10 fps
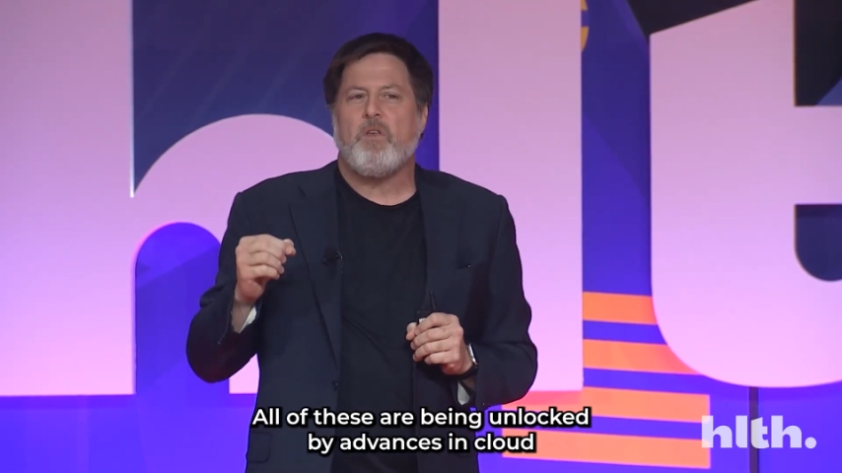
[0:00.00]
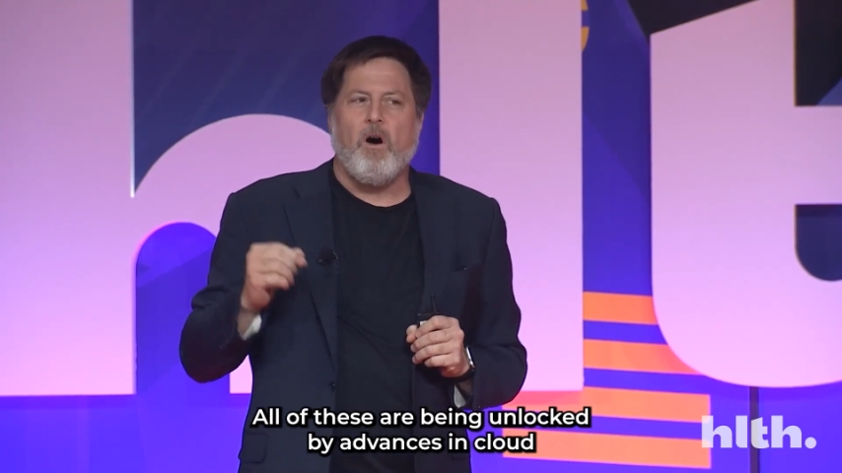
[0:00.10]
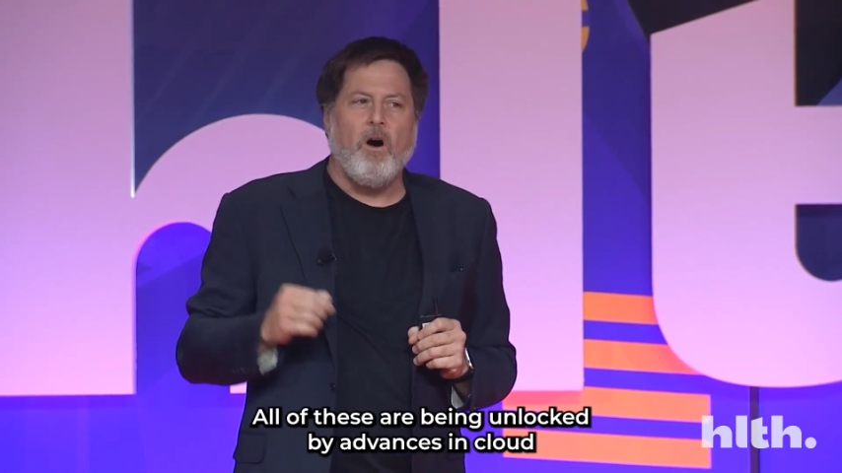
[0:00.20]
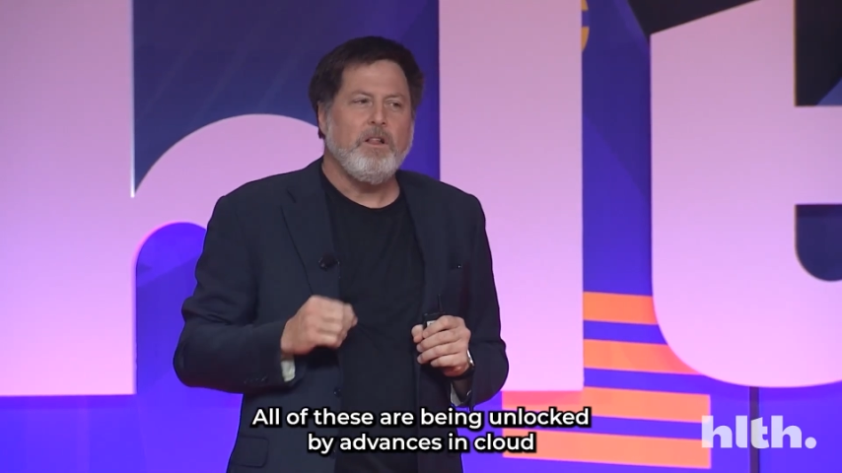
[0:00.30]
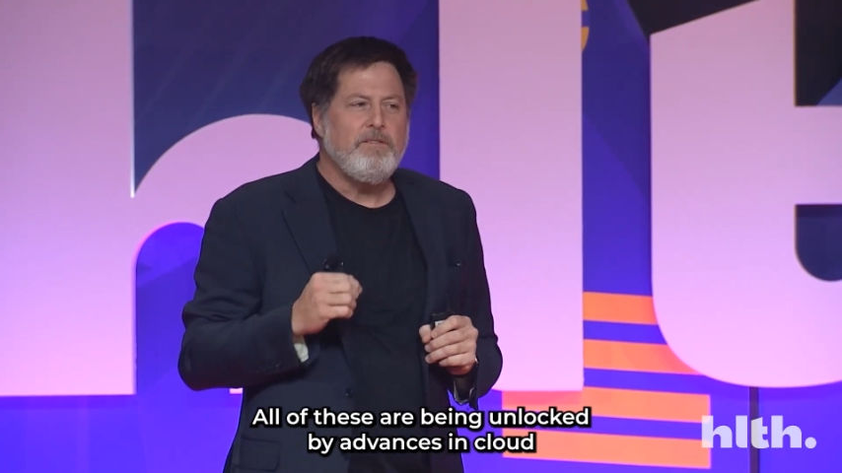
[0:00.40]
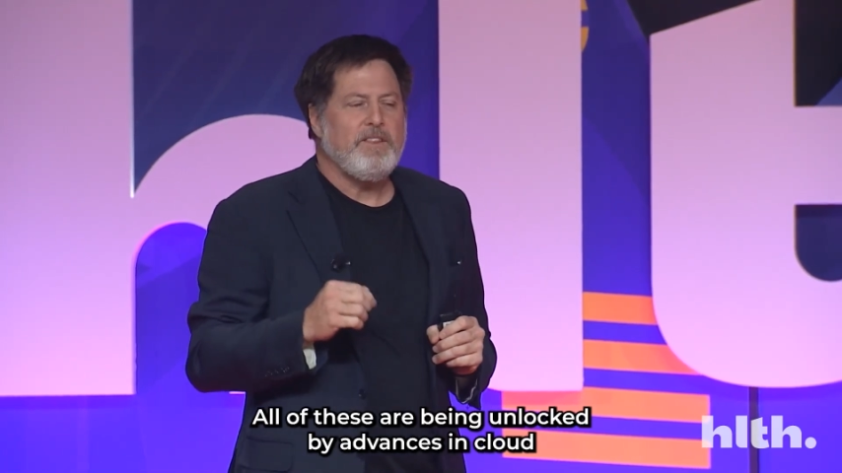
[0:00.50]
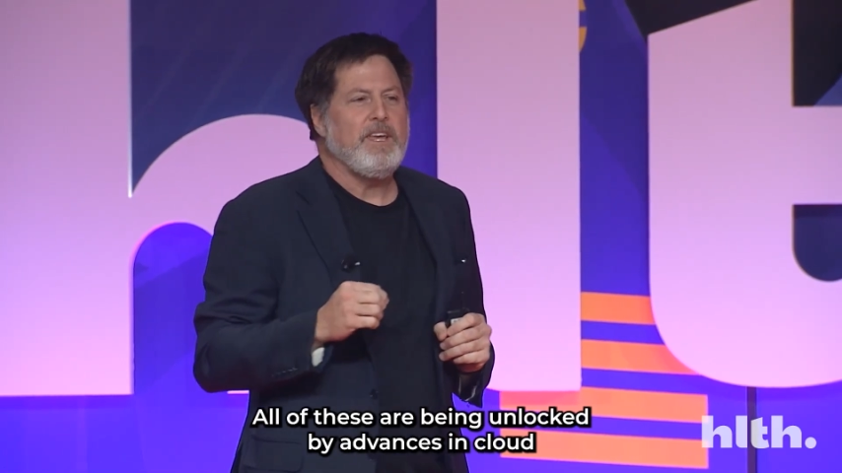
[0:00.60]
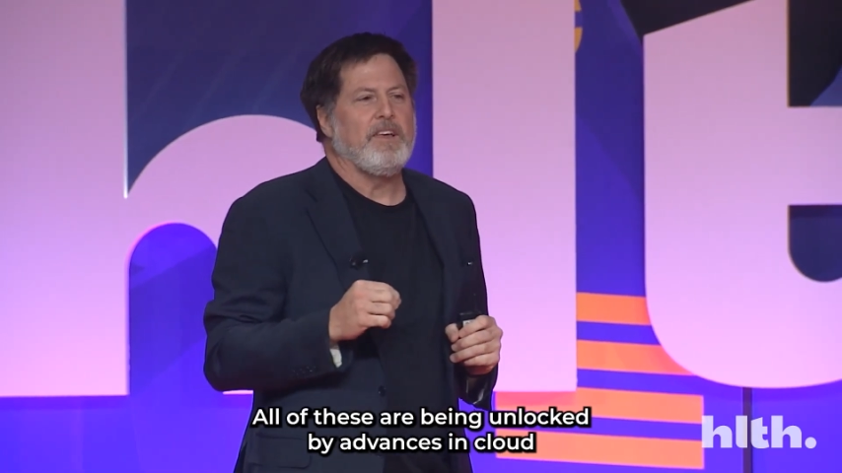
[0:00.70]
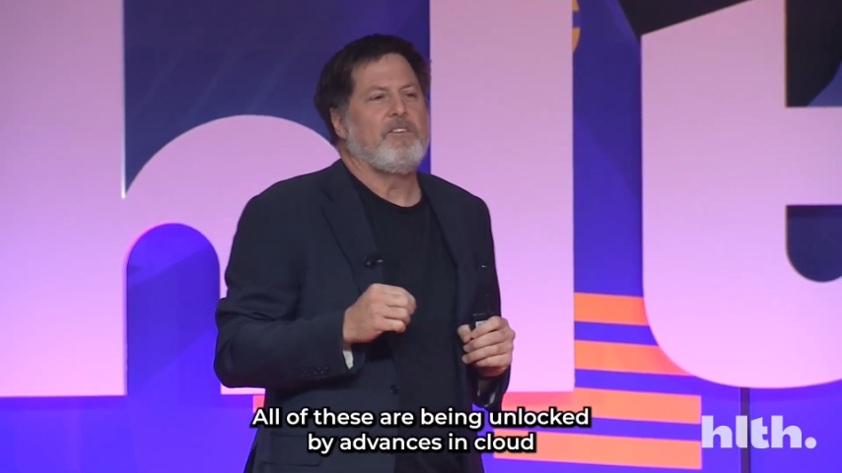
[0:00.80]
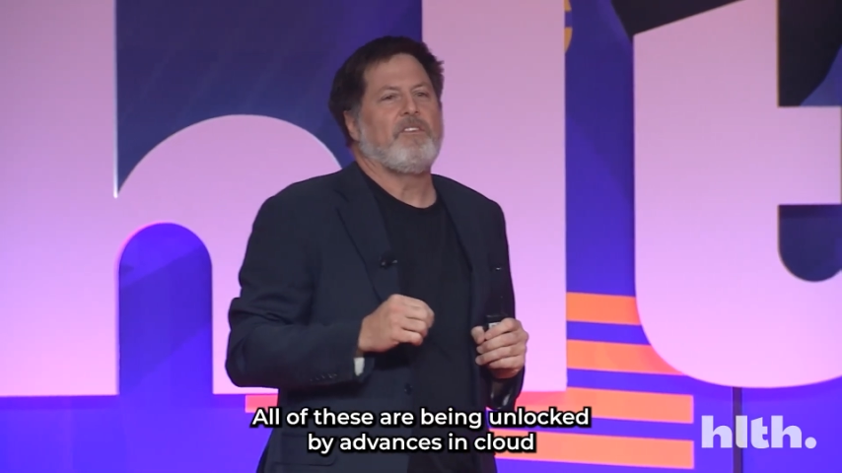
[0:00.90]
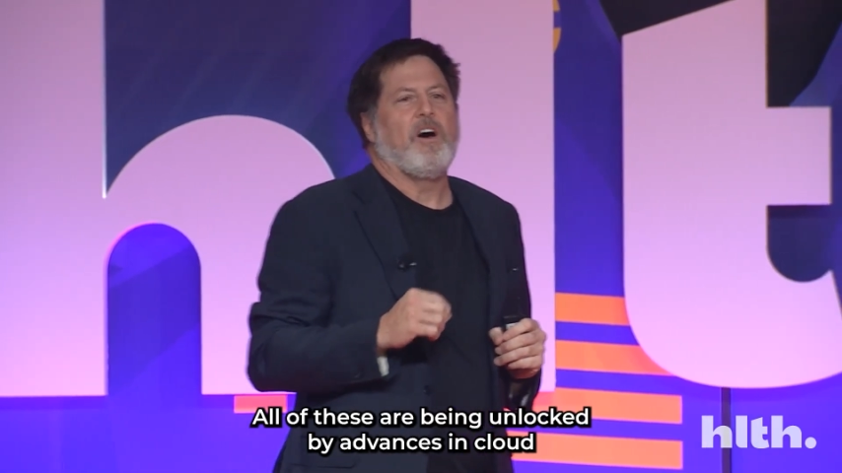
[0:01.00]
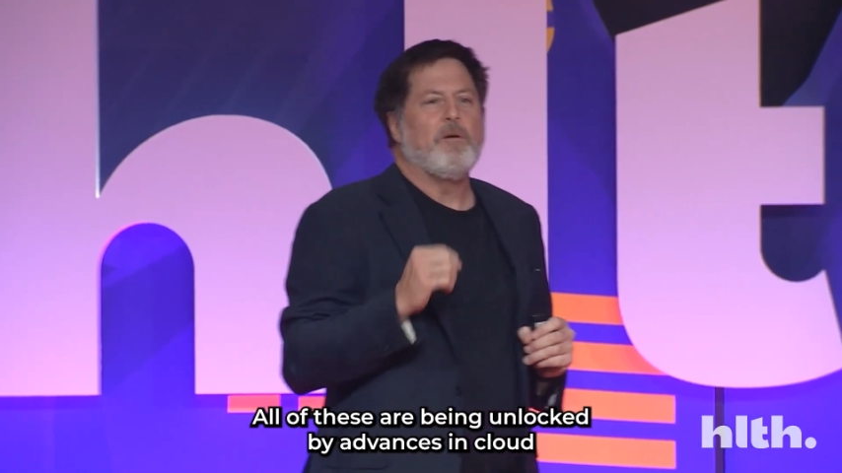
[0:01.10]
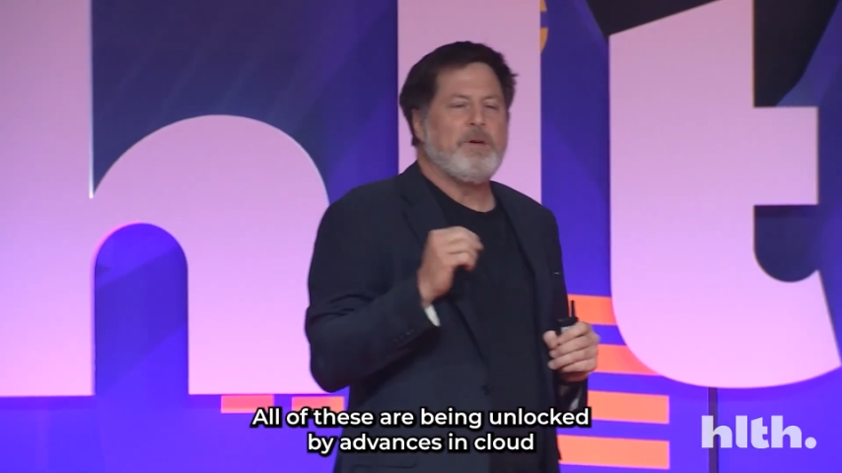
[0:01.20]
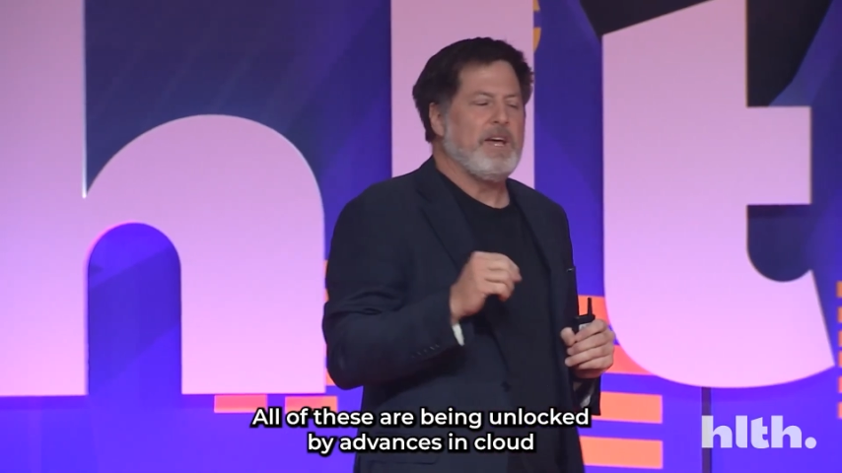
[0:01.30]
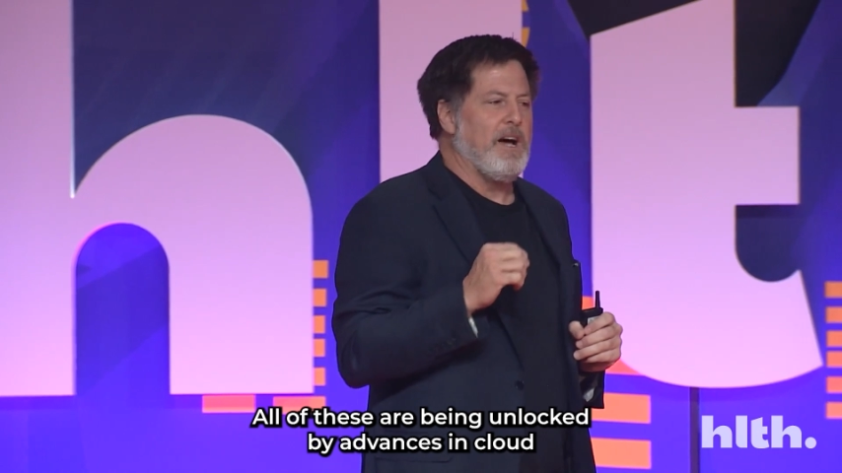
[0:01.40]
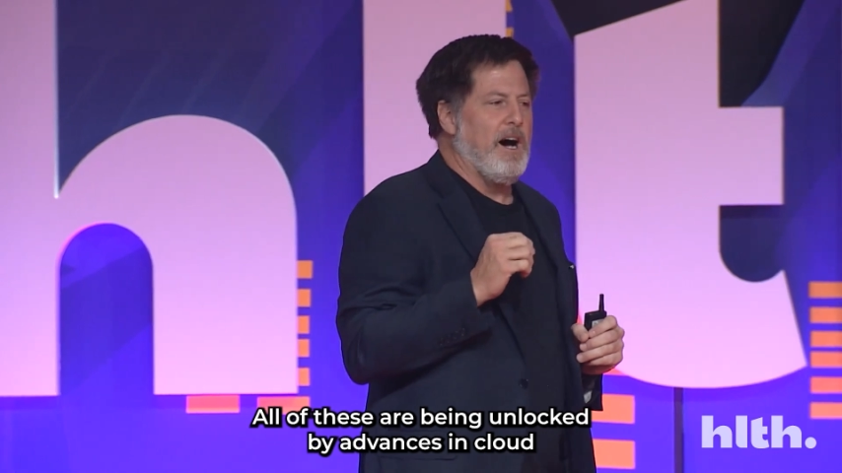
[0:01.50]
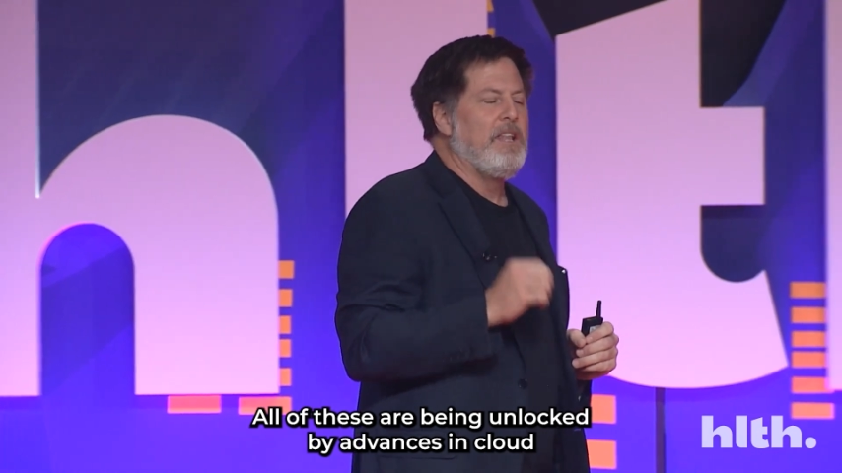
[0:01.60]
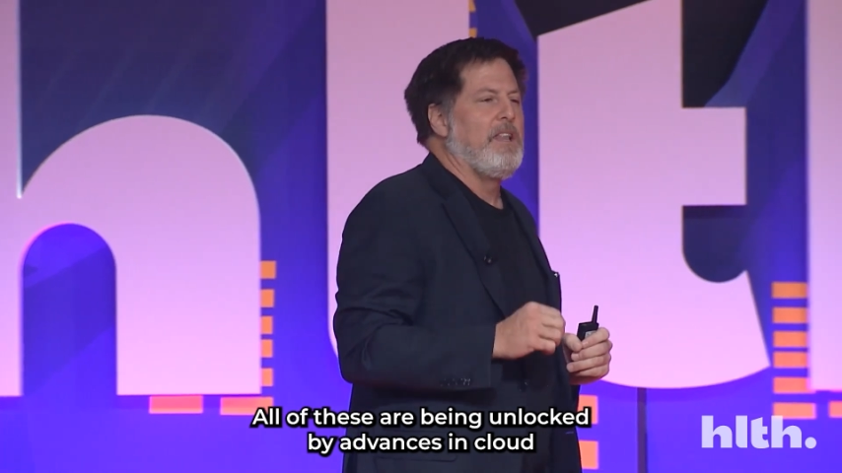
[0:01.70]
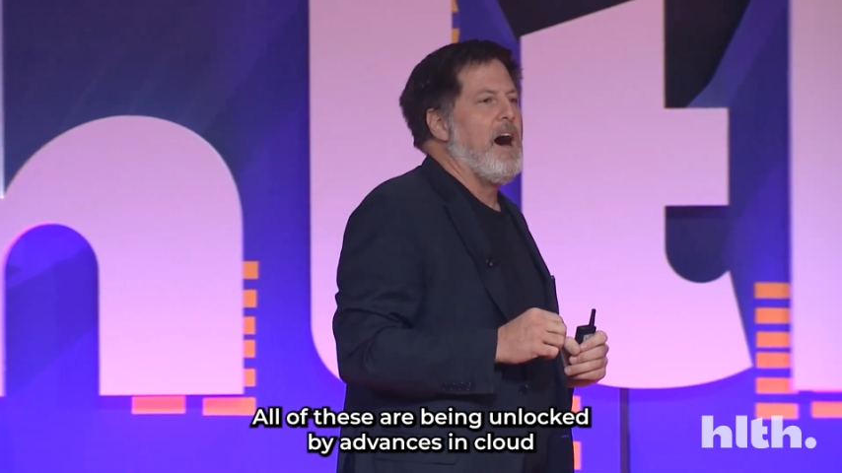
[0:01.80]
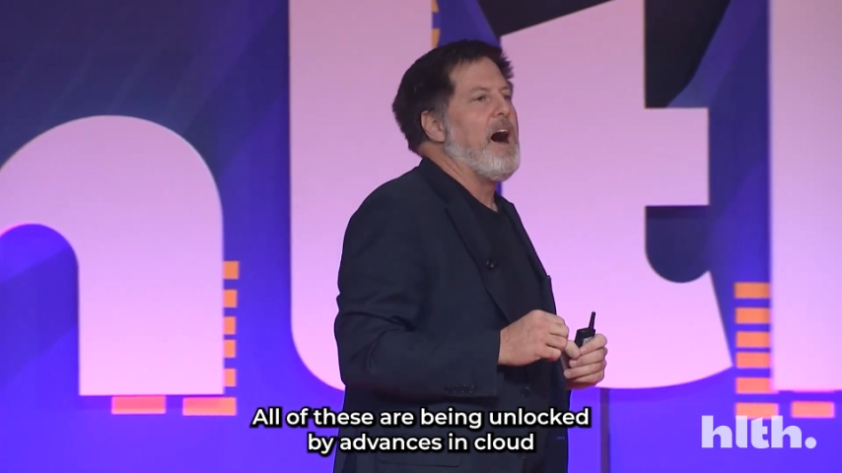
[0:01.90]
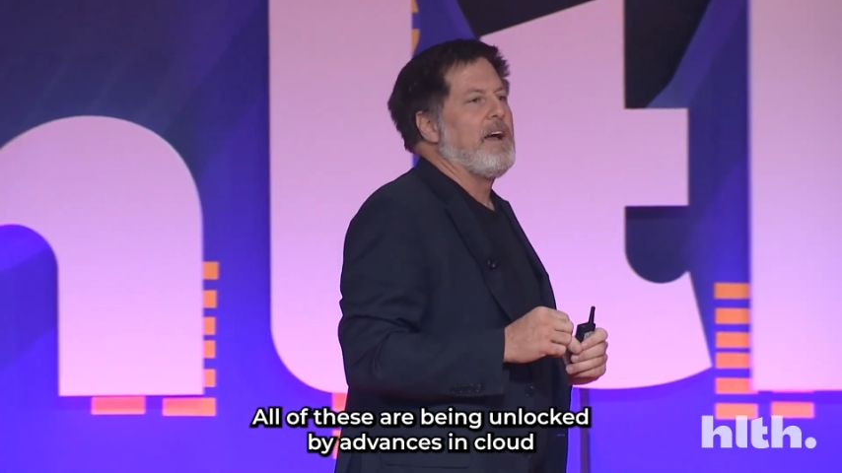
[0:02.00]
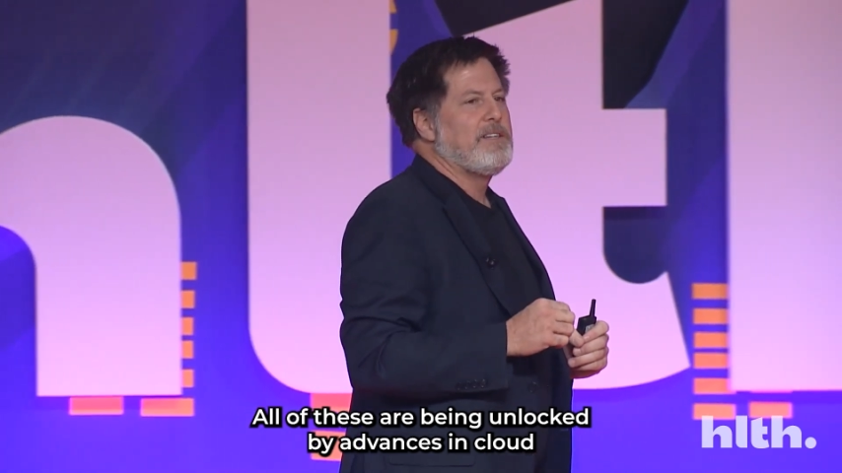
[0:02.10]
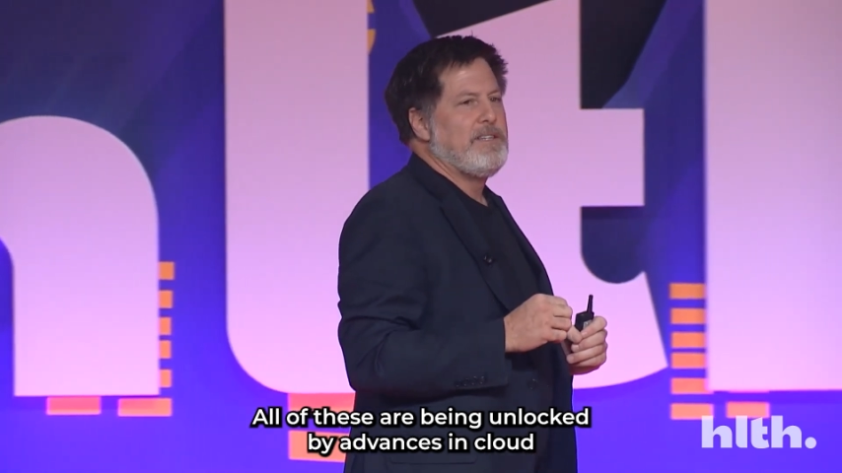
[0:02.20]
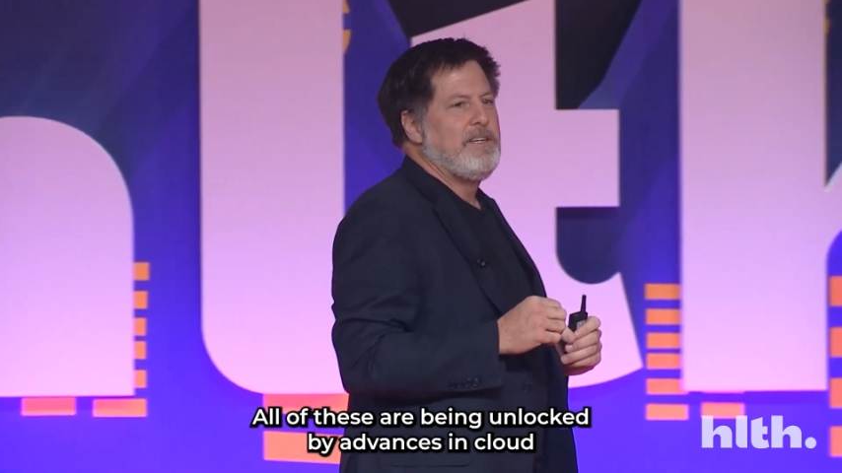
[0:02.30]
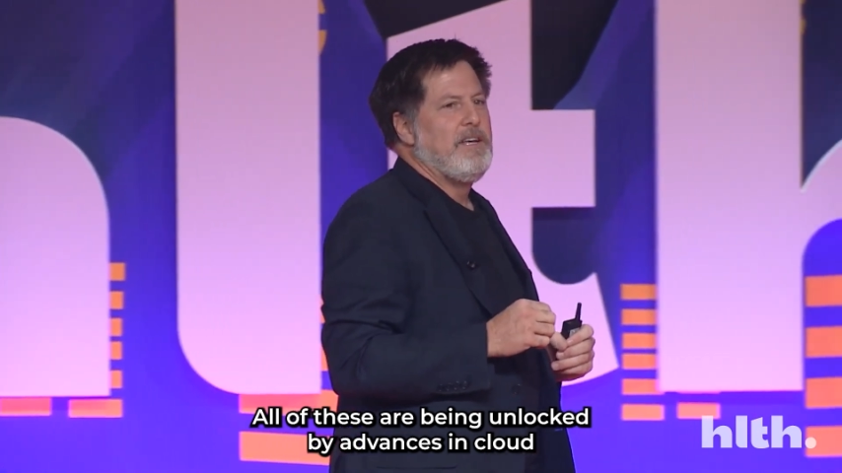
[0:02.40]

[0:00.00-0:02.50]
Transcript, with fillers: All of these are being unlocked